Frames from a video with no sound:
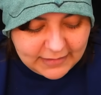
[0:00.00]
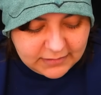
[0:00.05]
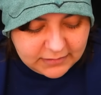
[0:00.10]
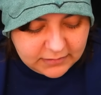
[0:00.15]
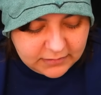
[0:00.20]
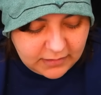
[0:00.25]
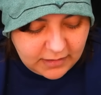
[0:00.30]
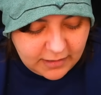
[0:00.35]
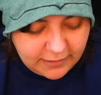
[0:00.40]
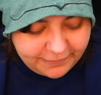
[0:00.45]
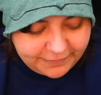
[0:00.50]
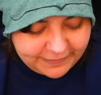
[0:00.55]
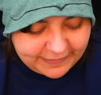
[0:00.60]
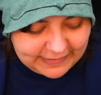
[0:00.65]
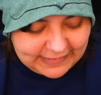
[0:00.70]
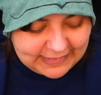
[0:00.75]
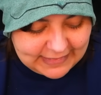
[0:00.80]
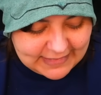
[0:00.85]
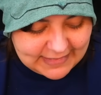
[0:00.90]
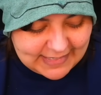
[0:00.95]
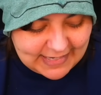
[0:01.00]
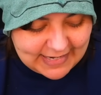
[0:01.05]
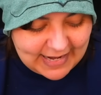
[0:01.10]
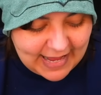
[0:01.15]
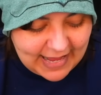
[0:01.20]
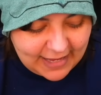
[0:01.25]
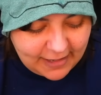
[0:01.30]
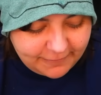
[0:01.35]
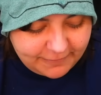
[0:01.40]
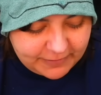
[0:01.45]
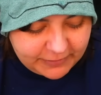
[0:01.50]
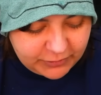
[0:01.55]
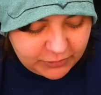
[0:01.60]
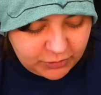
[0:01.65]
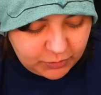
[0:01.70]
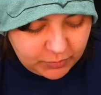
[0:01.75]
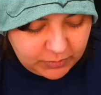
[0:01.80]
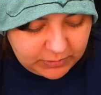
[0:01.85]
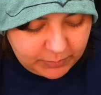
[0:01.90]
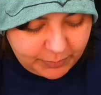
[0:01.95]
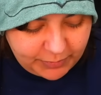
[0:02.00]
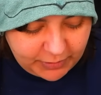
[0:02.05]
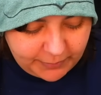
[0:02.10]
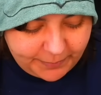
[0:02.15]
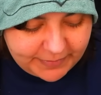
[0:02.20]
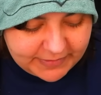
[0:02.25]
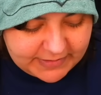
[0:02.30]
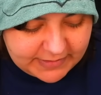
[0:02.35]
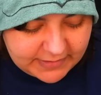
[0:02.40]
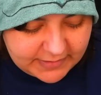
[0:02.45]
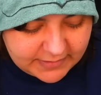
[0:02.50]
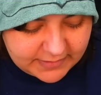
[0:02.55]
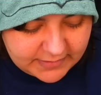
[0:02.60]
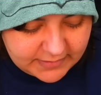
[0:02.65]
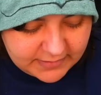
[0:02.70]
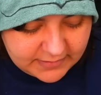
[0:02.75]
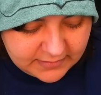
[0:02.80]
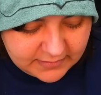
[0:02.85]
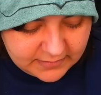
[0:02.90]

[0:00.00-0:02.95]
love things that have dual purposes.